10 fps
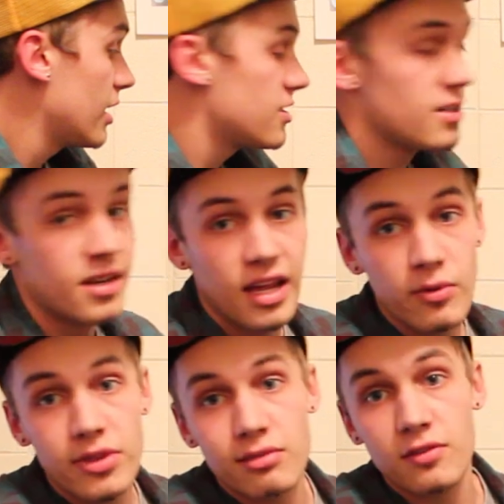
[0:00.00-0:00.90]
at you today
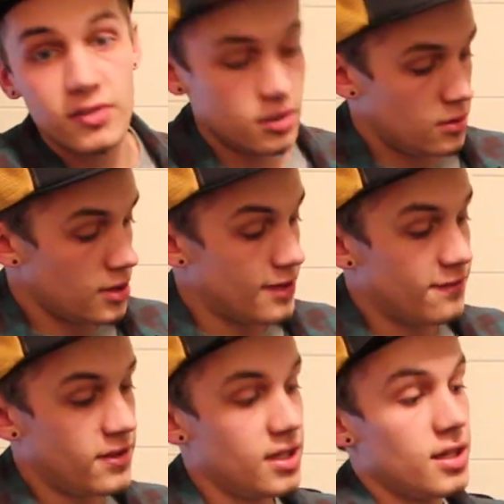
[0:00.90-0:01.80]
with a review
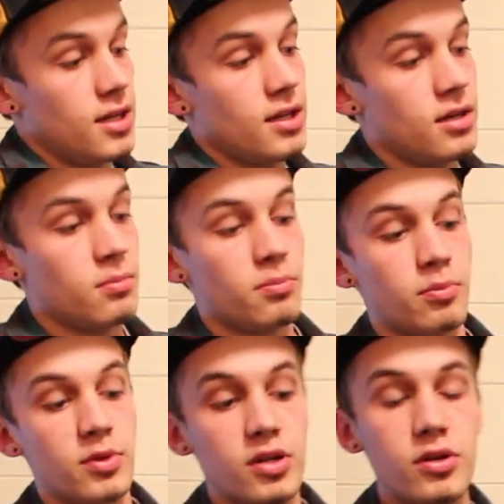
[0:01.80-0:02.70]
of the
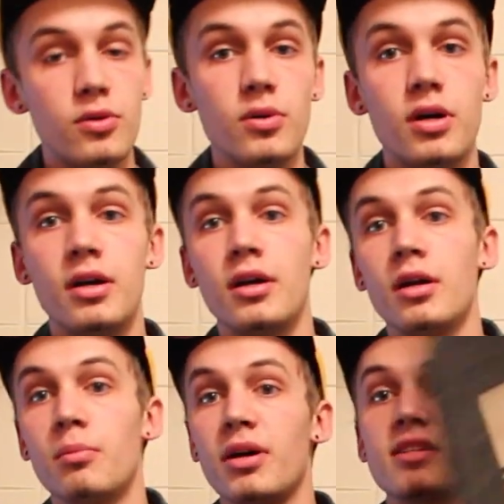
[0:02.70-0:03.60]
new
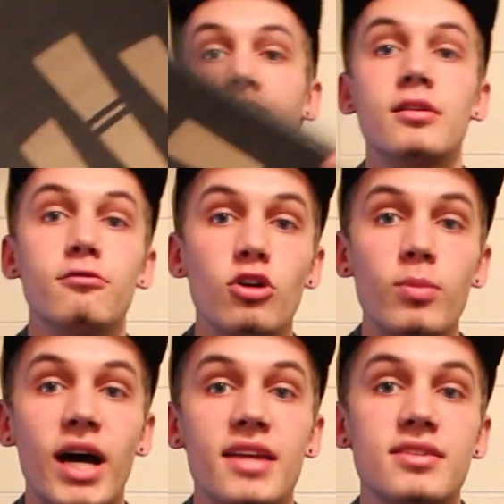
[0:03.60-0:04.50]
Bustin
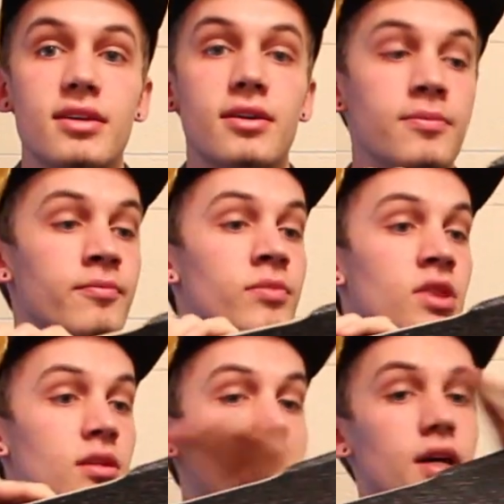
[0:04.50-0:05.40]
Robot.
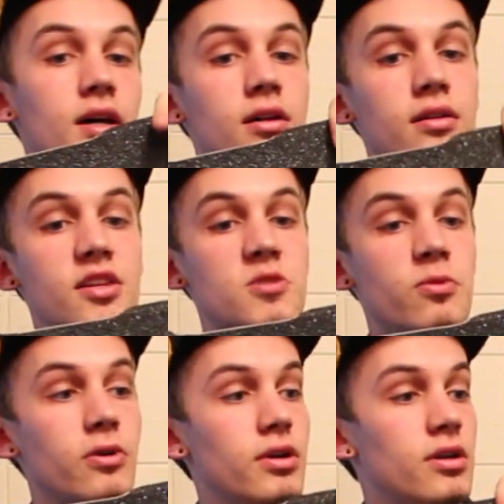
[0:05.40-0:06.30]
Now this
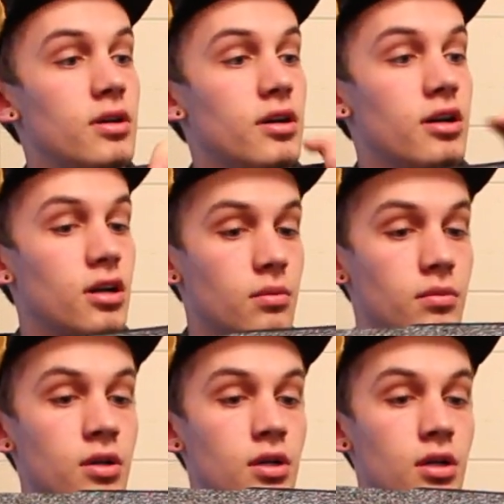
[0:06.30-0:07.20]
board,
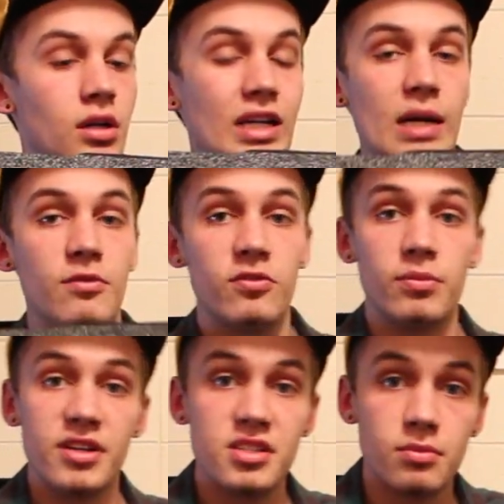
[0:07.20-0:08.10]
um, coming from
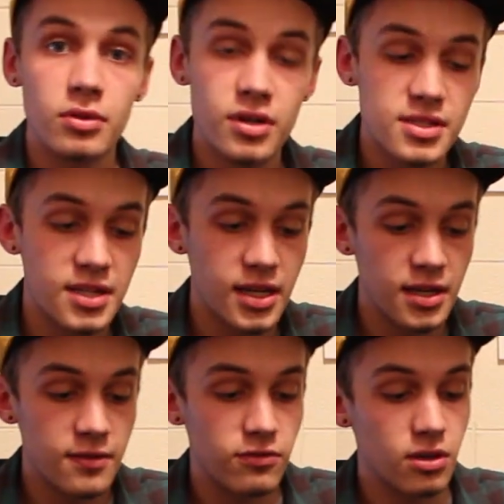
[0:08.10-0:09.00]
Bustin Boards
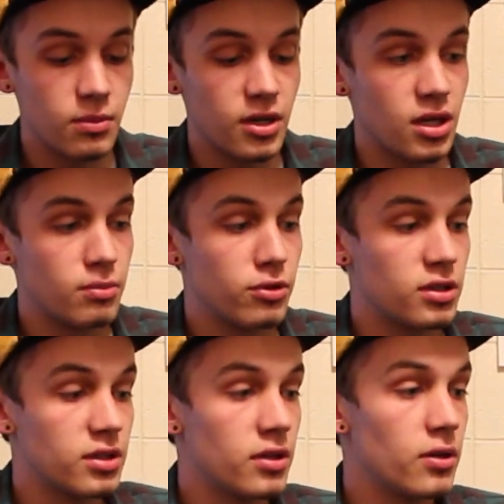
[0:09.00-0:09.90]
again from uh,
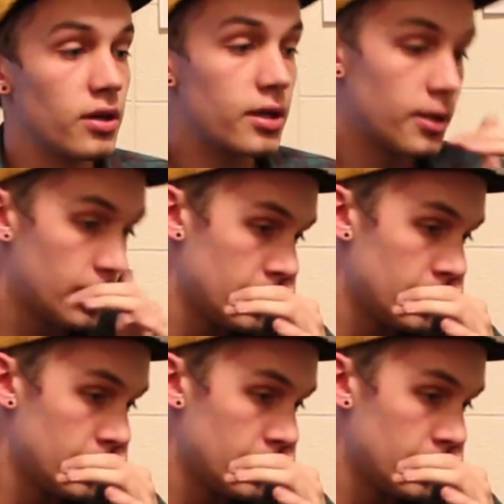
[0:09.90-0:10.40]
Brooklyn, New York.